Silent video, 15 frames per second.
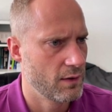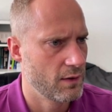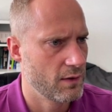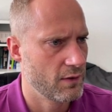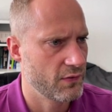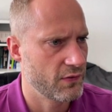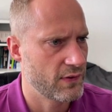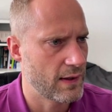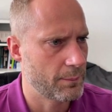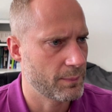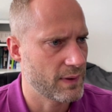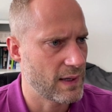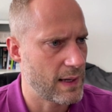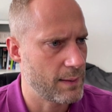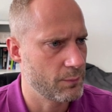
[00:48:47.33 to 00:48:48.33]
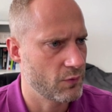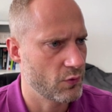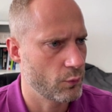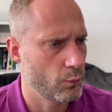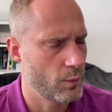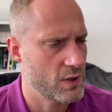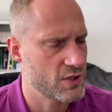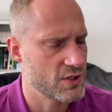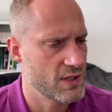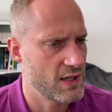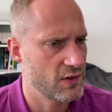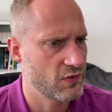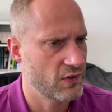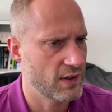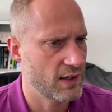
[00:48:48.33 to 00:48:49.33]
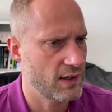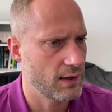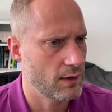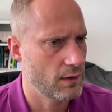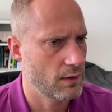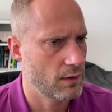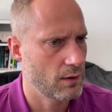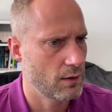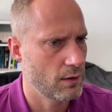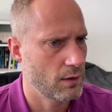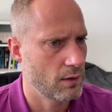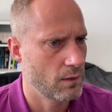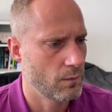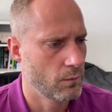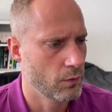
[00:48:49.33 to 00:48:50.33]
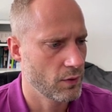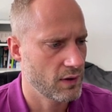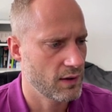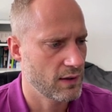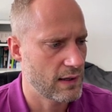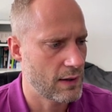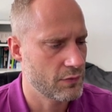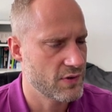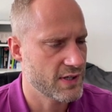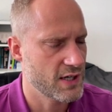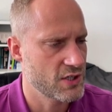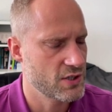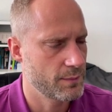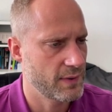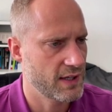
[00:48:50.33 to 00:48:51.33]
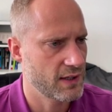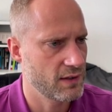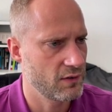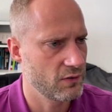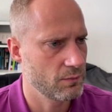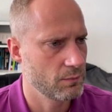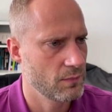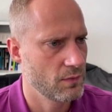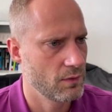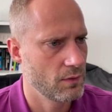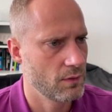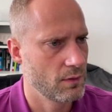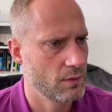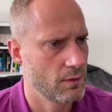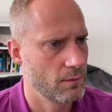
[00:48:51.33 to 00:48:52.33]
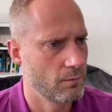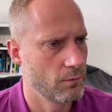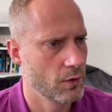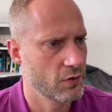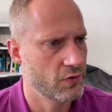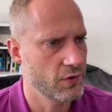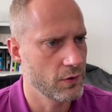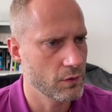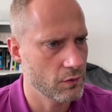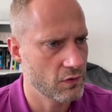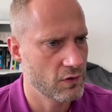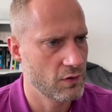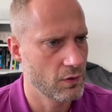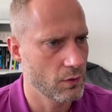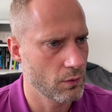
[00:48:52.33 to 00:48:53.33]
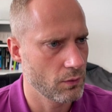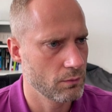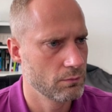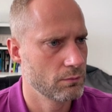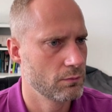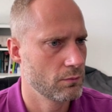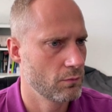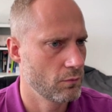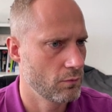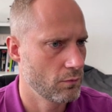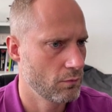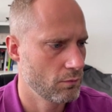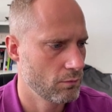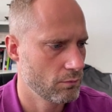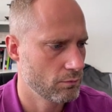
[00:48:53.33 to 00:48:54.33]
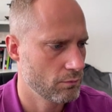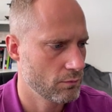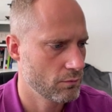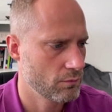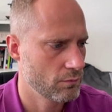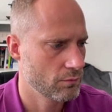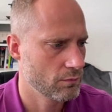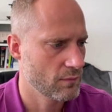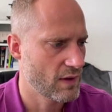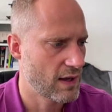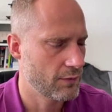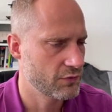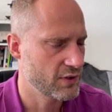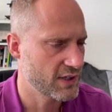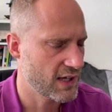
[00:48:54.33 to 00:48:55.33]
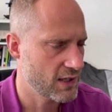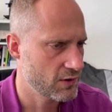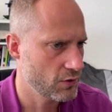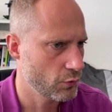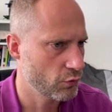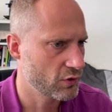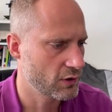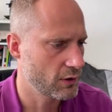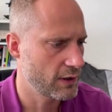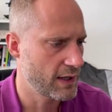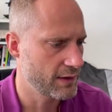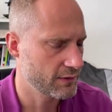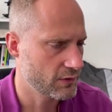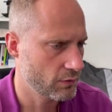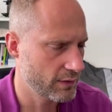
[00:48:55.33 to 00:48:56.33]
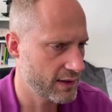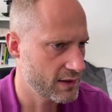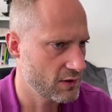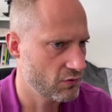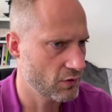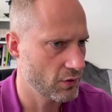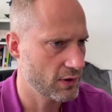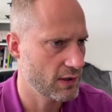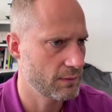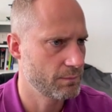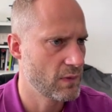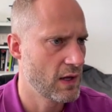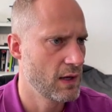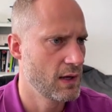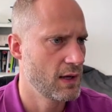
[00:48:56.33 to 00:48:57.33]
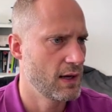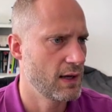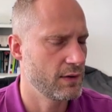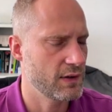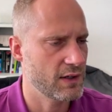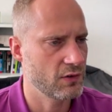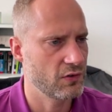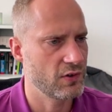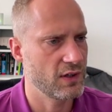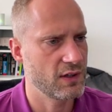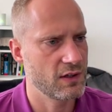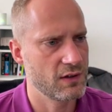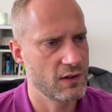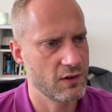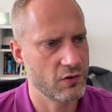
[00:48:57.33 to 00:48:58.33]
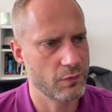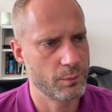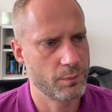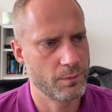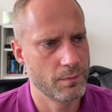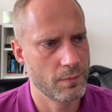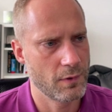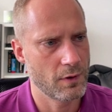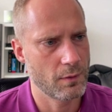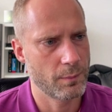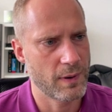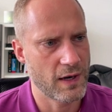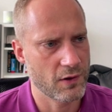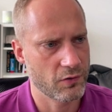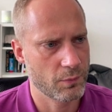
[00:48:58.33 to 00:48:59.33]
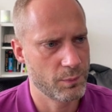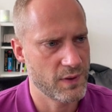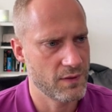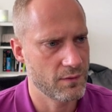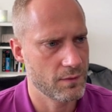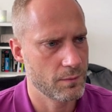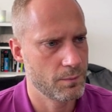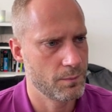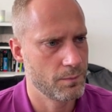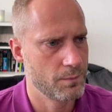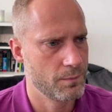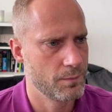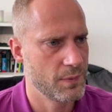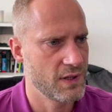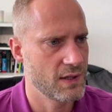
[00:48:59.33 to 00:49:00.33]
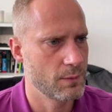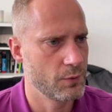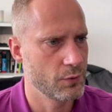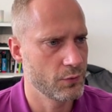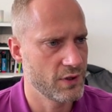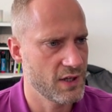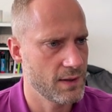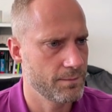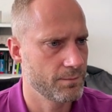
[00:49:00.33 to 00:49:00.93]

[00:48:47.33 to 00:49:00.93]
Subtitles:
some claims which they say what authentication mechanism was used to authenticate user and create this token. And you can see that there is PWD,